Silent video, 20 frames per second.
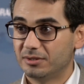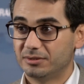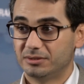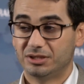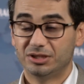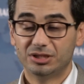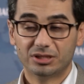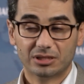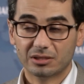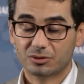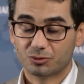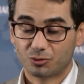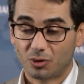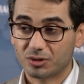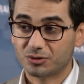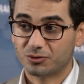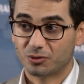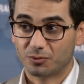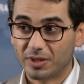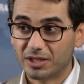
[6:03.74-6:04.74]
digital
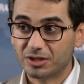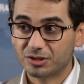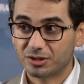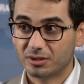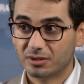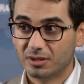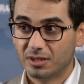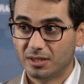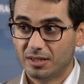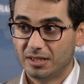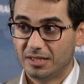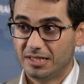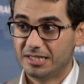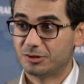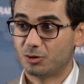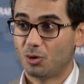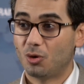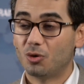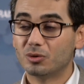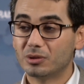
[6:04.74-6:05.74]
transformation
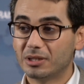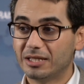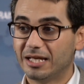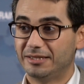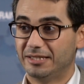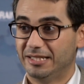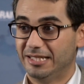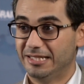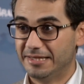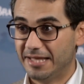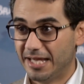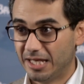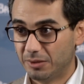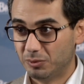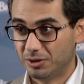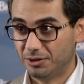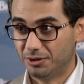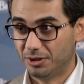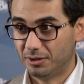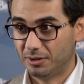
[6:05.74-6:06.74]
is only an
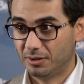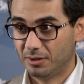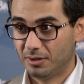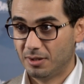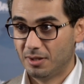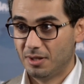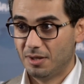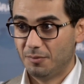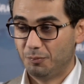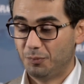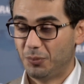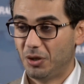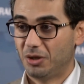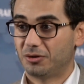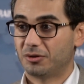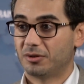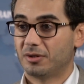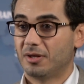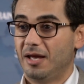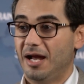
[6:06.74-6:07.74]
enabler, but
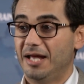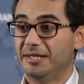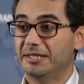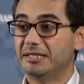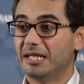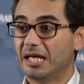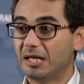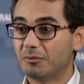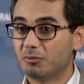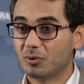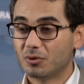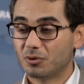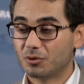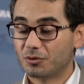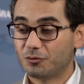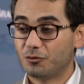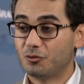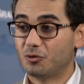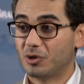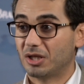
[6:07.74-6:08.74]
an
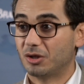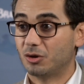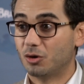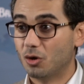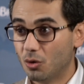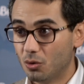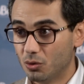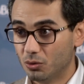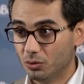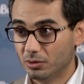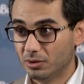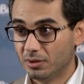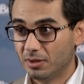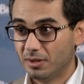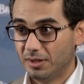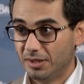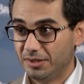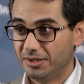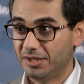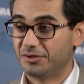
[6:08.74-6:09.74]
enabler for a goal.
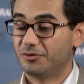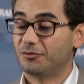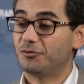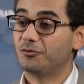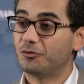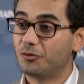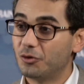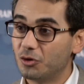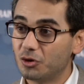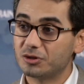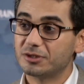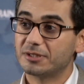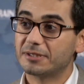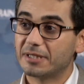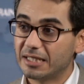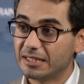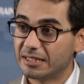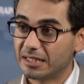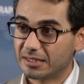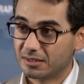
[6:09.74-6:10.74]
That the first
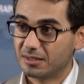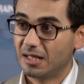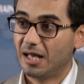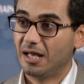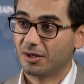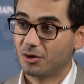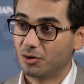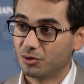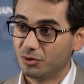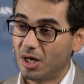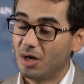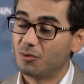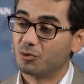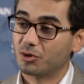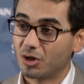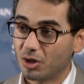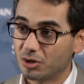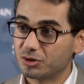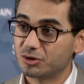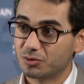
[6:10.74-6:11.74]
thing that uh, our
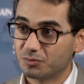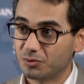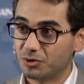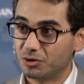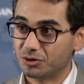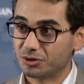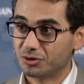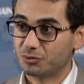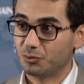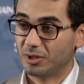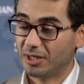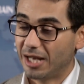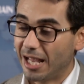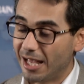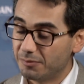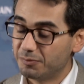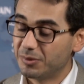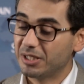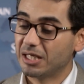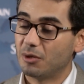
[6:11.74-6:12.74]
customers, we're
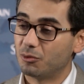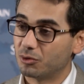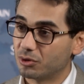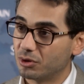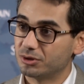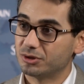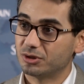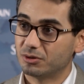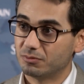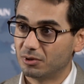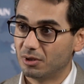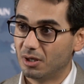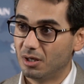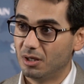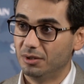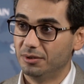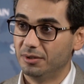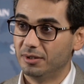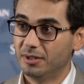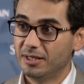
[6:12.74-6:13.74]
helping our customer
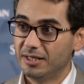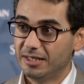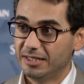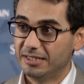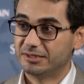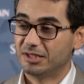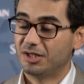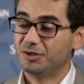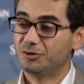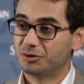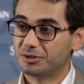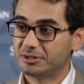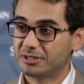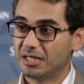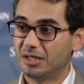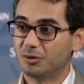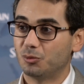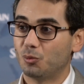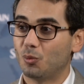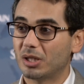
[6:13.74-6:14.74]
on, is
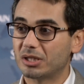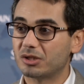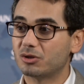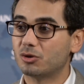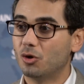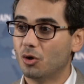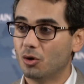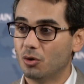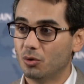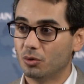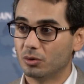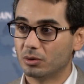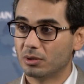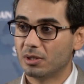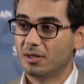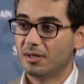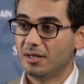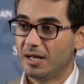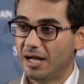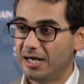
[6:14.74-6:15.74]
understand what goal
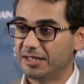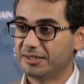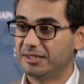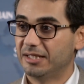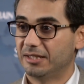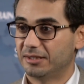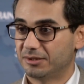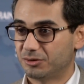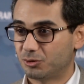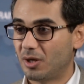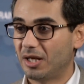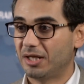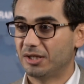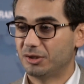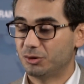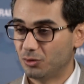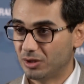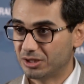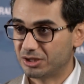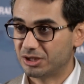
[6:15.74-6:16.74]
are they trying
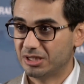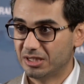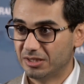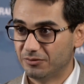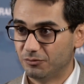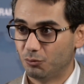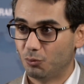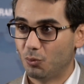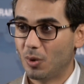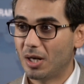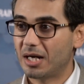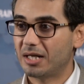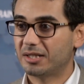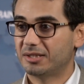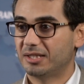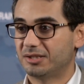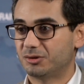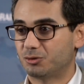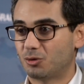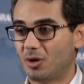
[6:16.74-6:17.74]
to achieve? What are
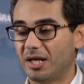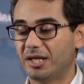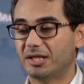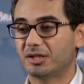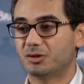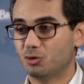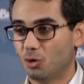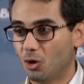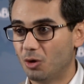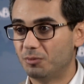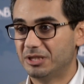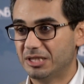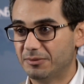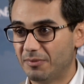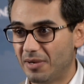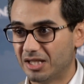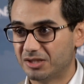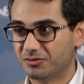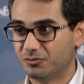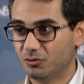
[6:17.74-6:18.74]
they trying to
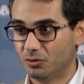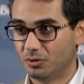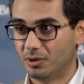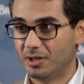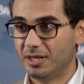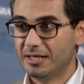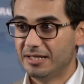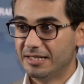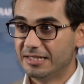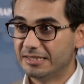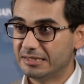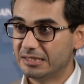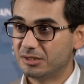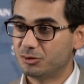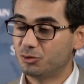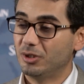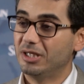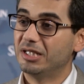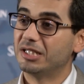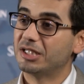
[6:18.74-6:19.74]
optimize for? Is it
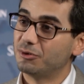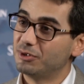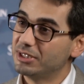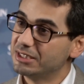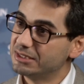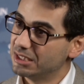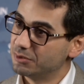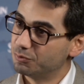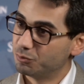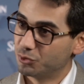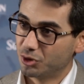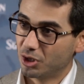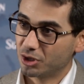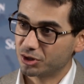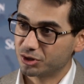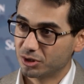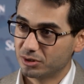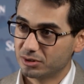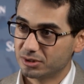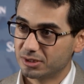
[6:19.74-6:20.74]
to increase their
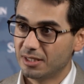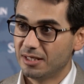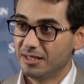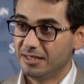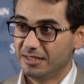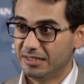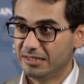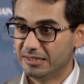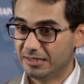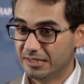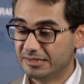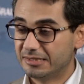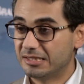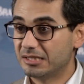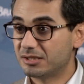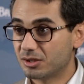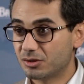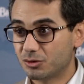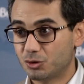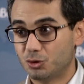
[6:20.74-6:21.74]
productions? I is
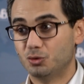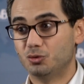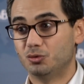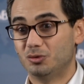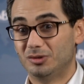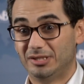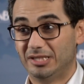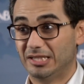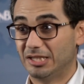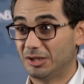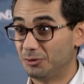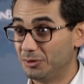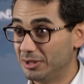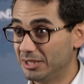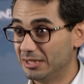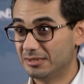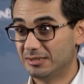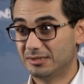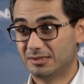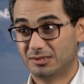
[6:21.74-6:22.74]
it to
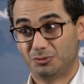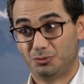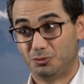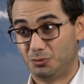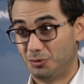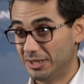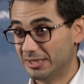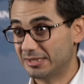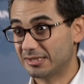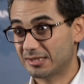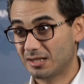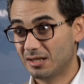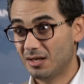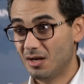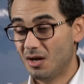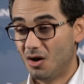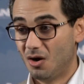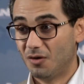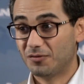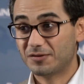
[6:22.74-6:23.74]
decrease the risk
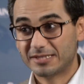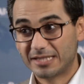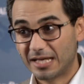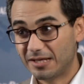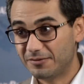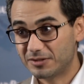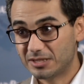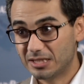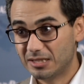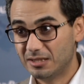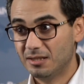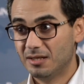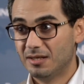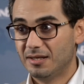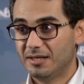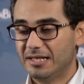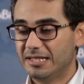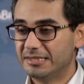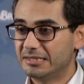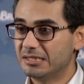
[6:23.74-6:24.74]
of safety?
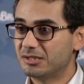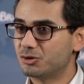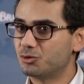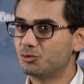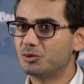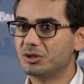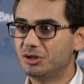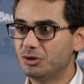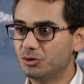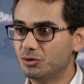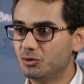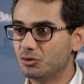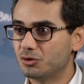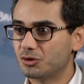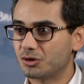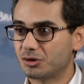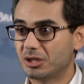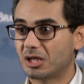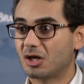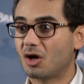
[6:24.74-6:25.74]
Is it to
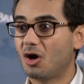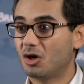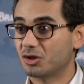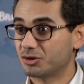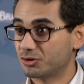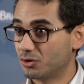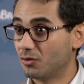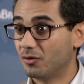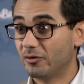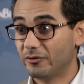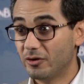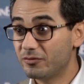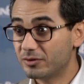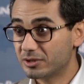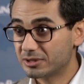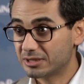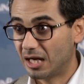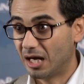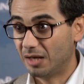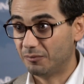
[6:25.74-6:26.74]
reduce the cost of
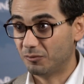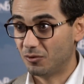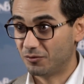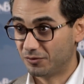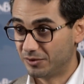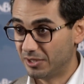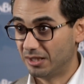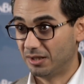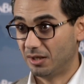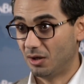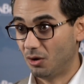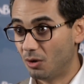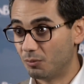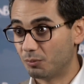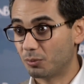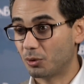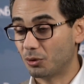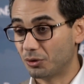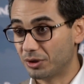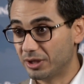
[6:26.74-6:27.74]
overtime of their
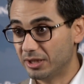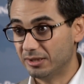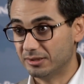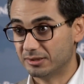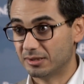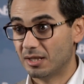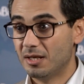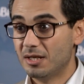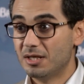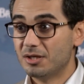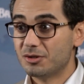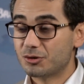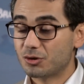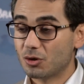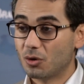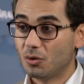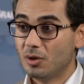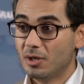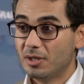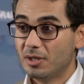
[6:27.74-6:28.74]
employees? So